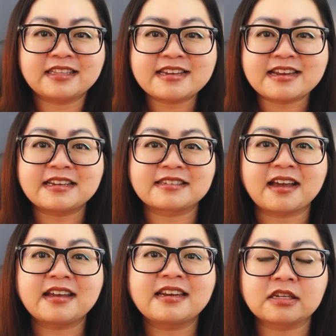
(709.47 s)
The
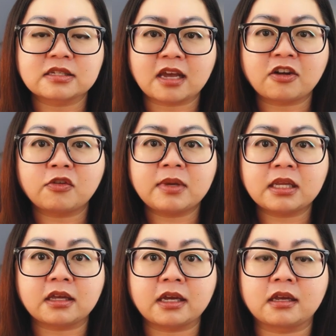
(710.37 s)
anxiety inside of me,
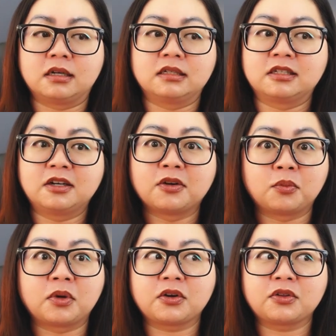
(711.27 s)
like, oh no,
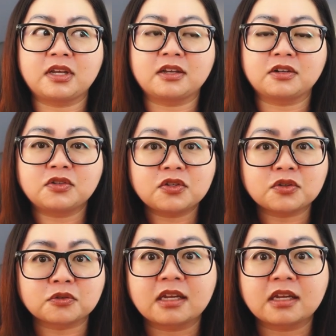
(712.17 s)
what are they going to do?